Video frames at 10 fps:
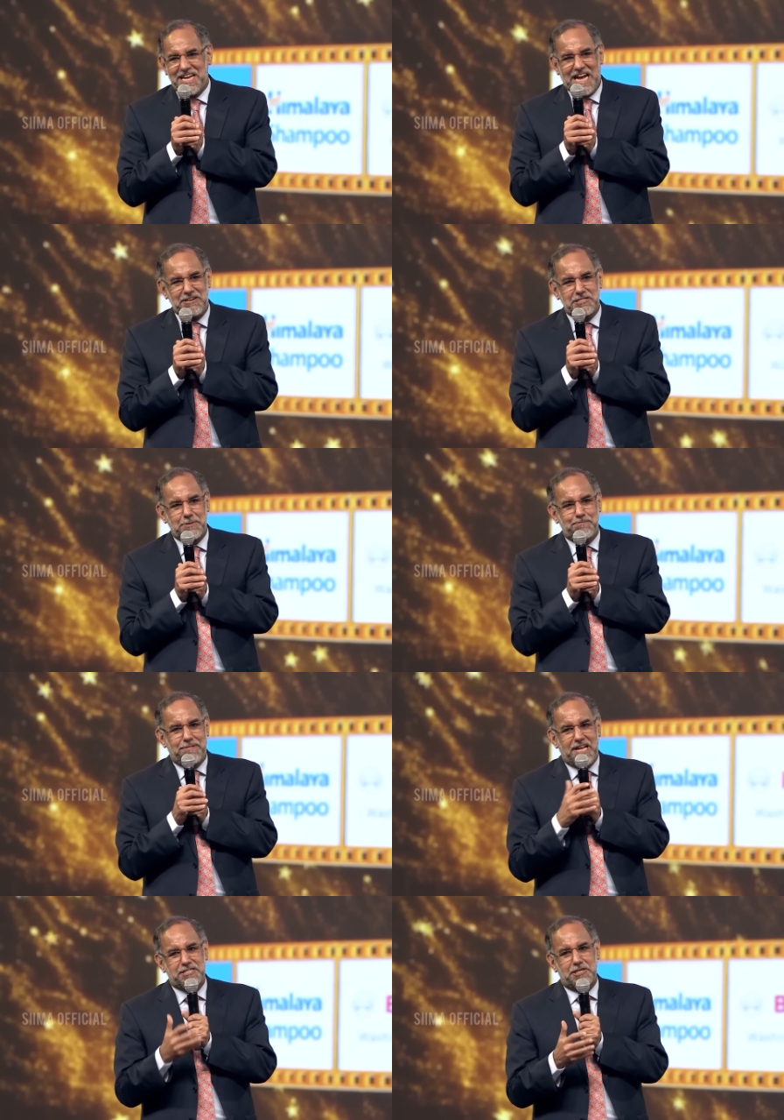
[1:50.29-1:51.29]
And it was a
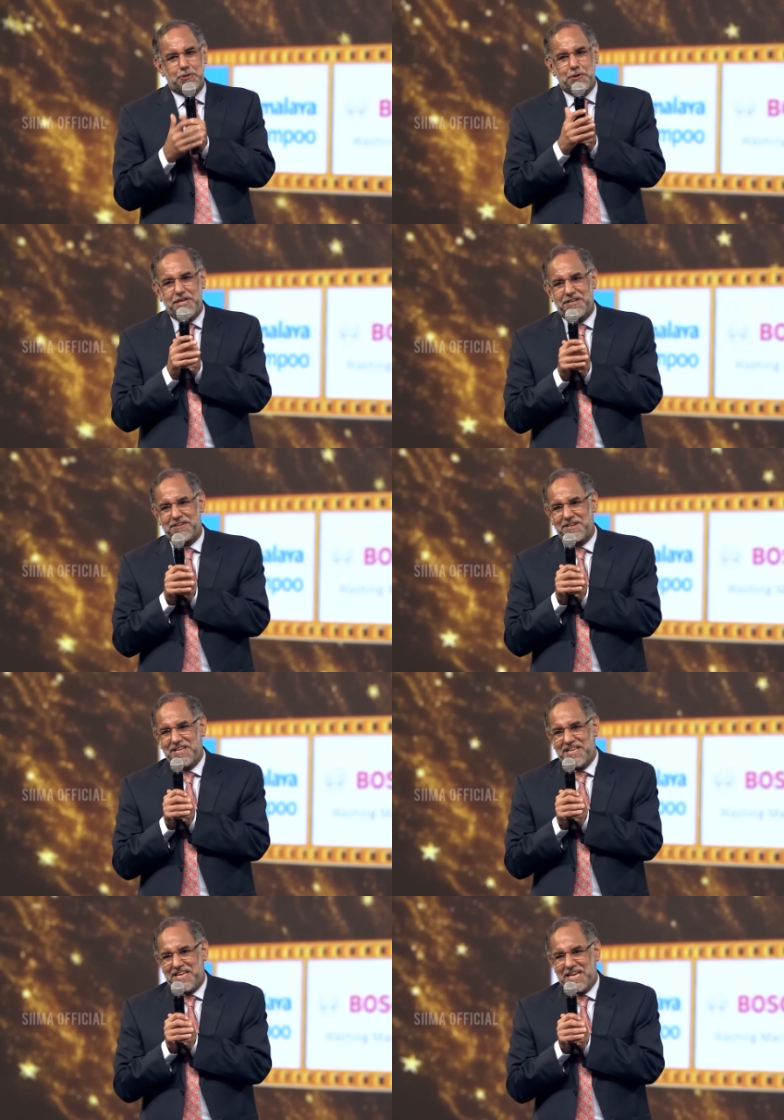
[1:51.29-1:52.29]
pleasure to hear
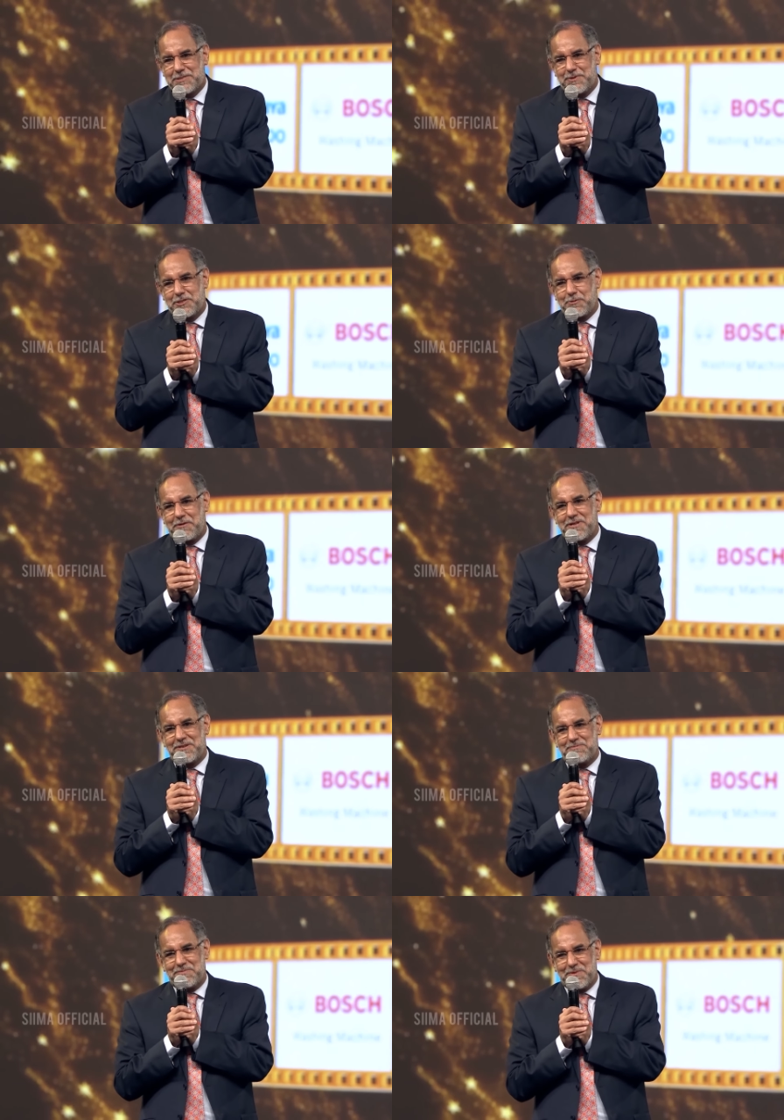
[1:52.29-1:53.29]
S.P.
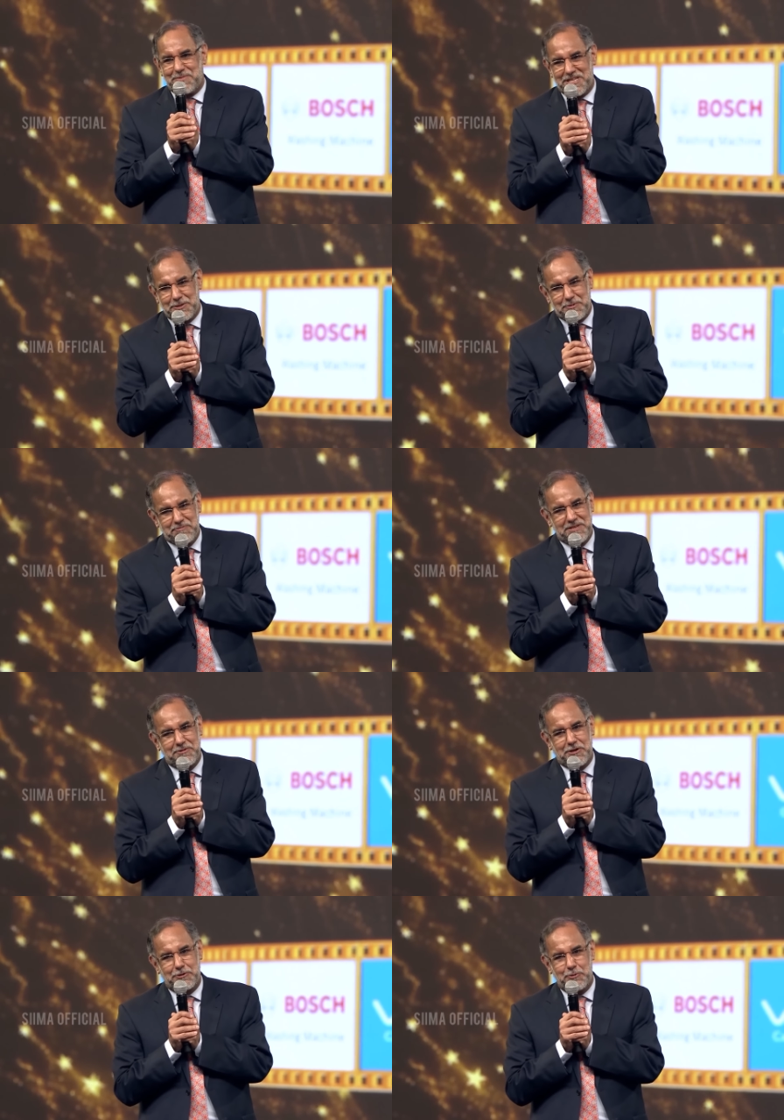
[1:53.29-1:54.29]
Subramaniam, Balasubramaniam
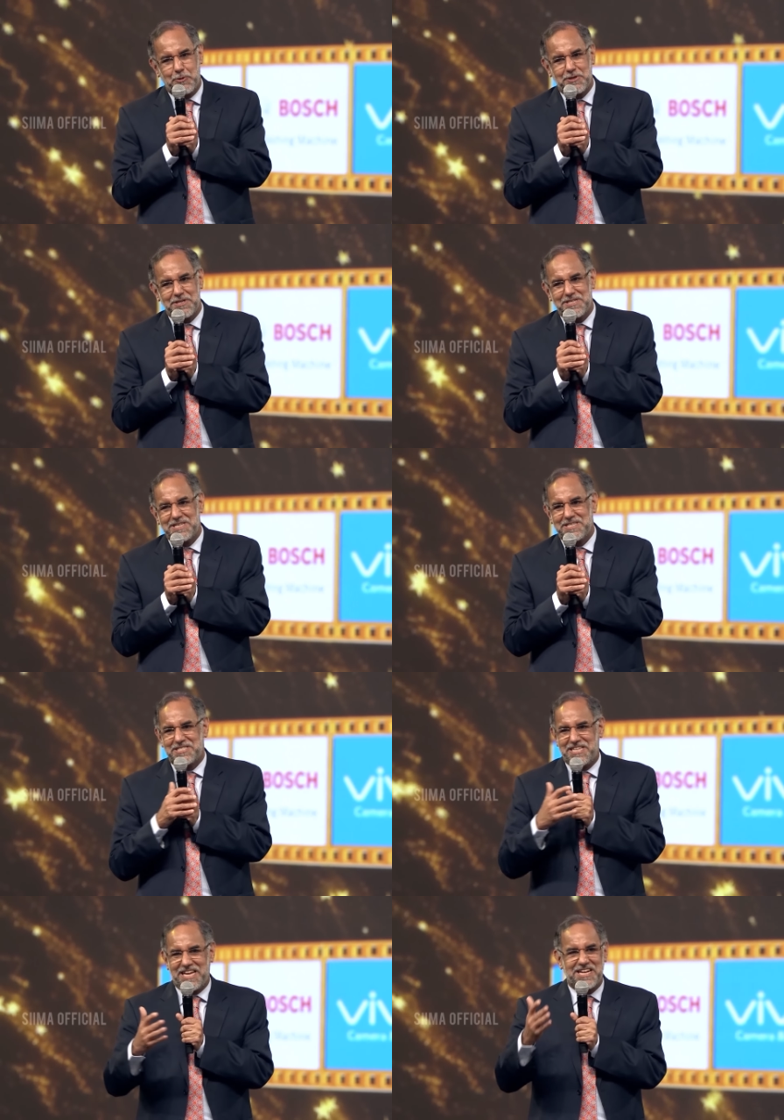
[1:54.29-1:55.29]
Garu
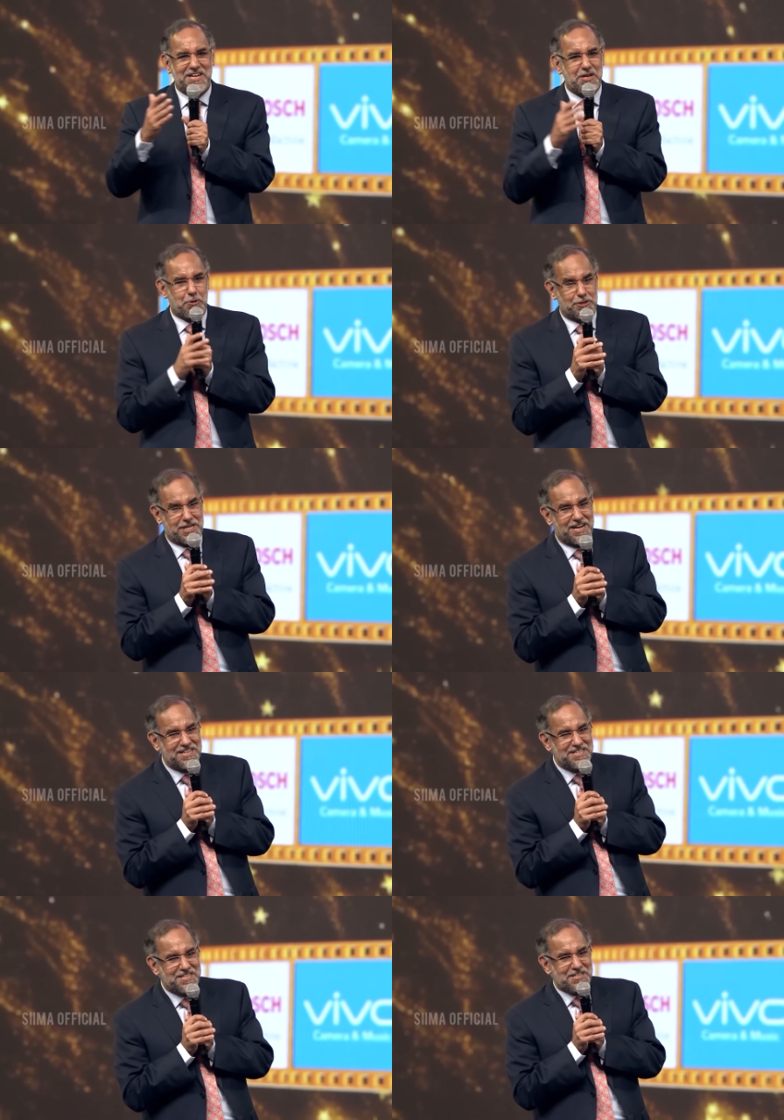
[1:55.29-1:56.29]
sing Roja,
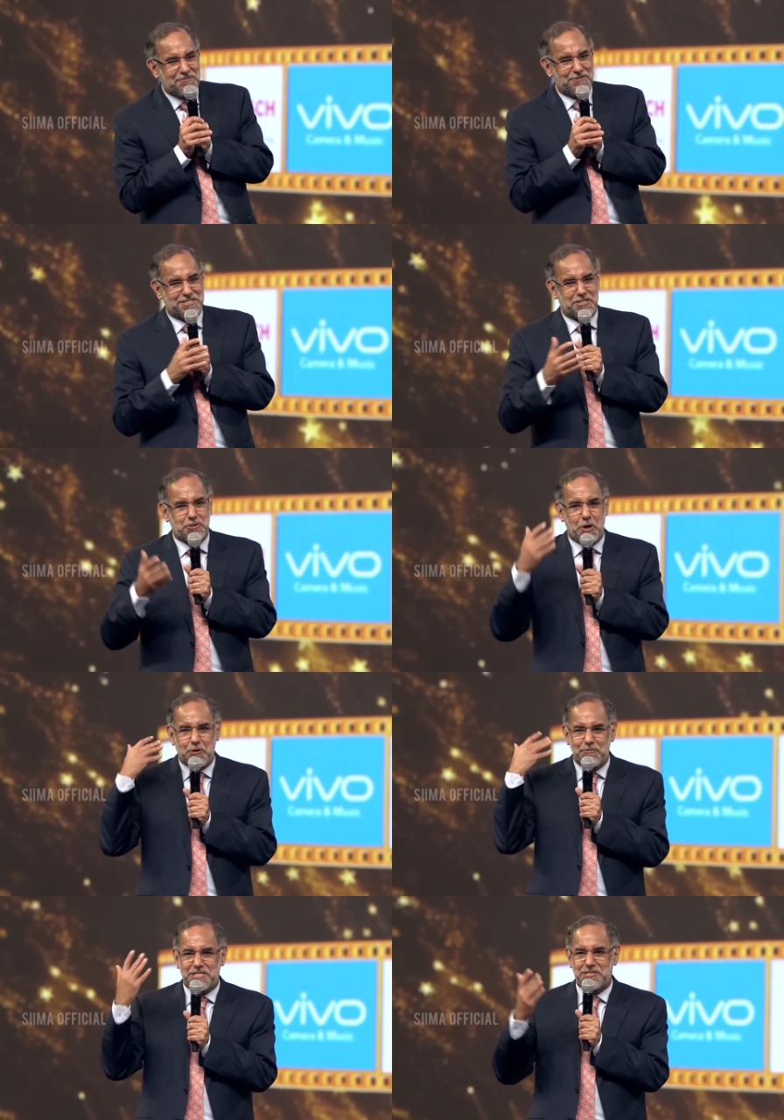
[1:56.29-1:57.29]
which is a
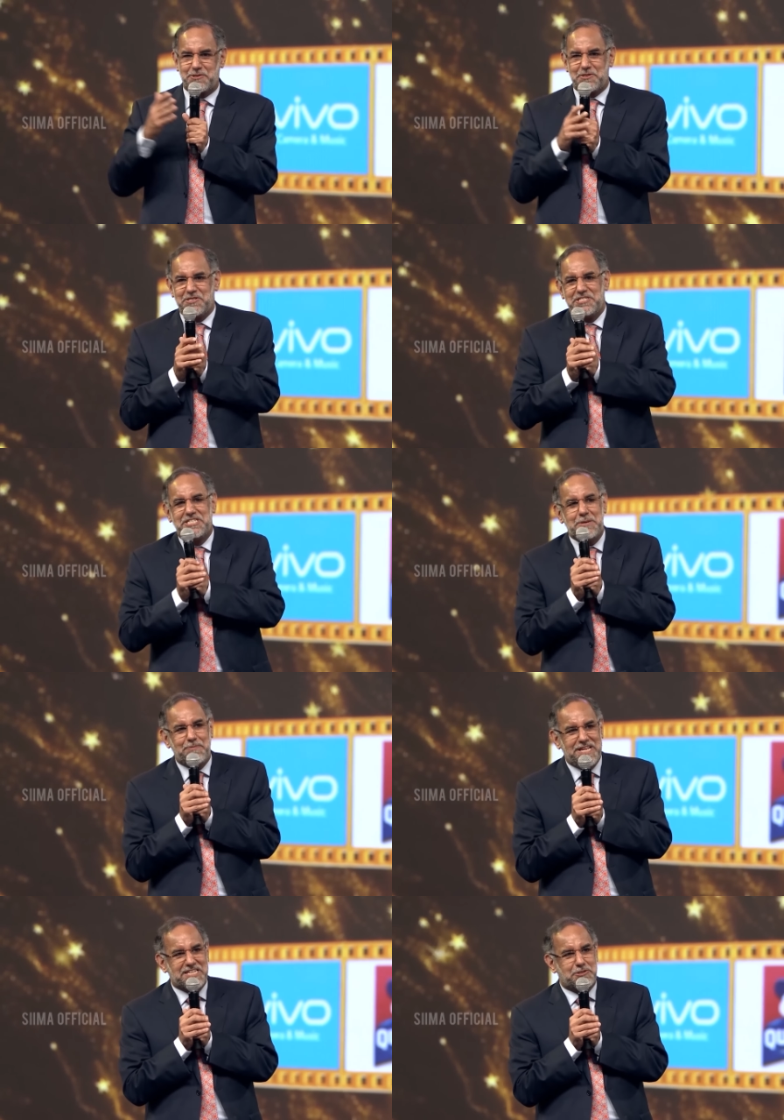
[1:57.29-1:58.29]
song which is
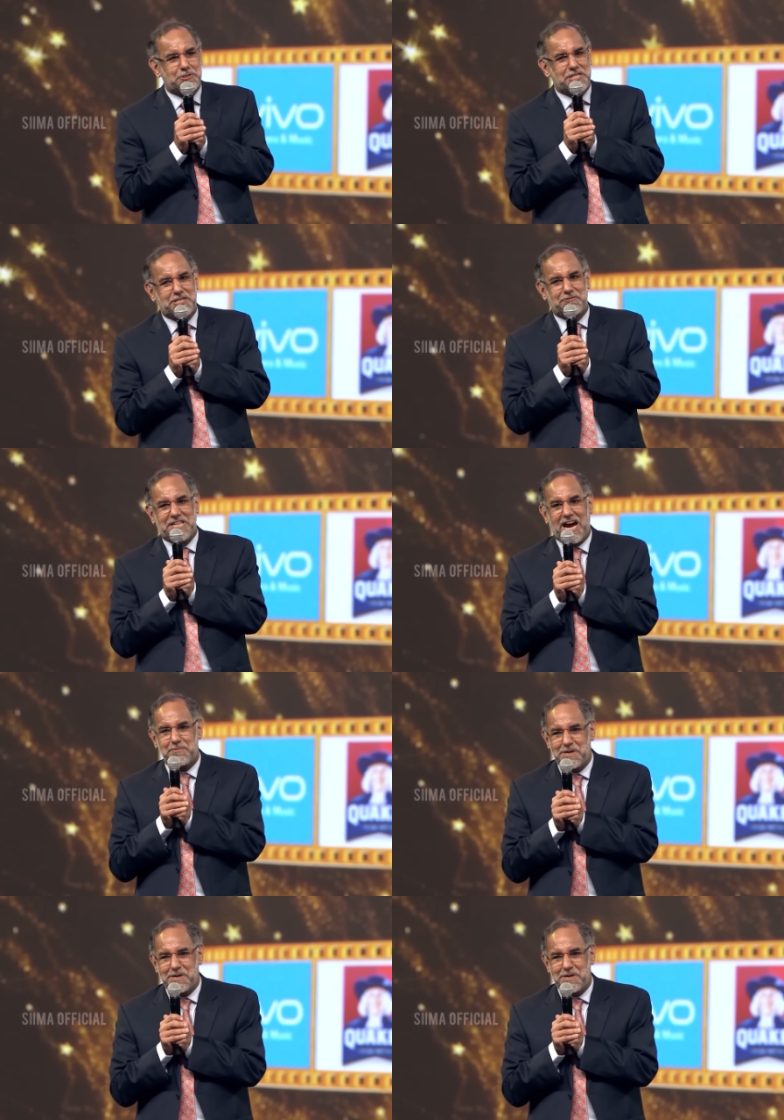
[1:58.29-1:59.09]
deeply associated with our